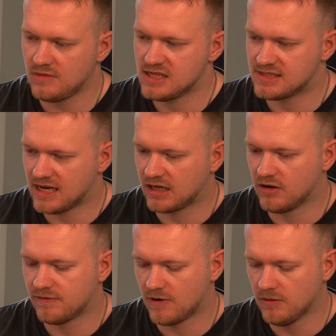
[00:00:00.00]
Second
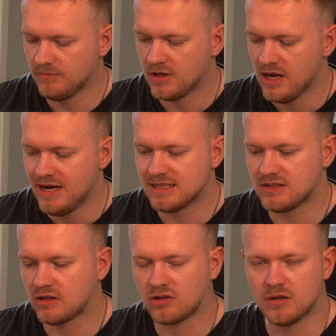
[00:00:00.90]
of all, it's
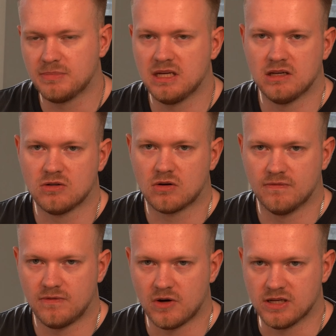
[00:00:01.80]
not going to be in your
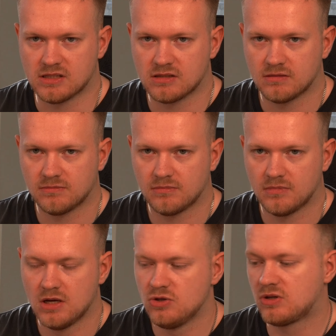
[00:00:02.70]
voice.
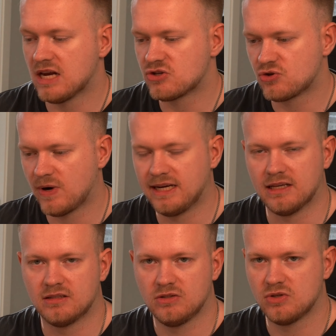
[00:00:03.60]
You can train
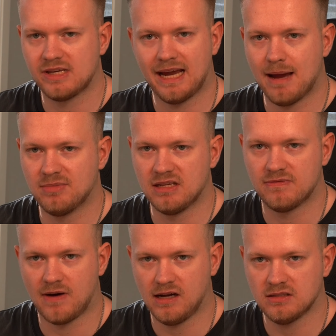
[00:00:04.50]
it using MD
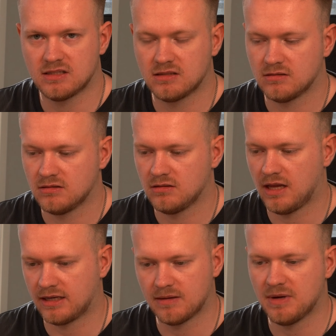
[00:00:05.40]
files,
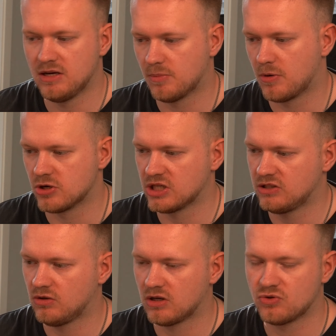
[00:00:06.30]
like in your
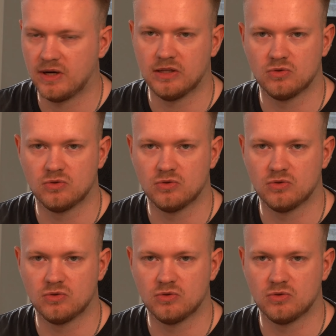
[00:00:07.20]
project. You can train it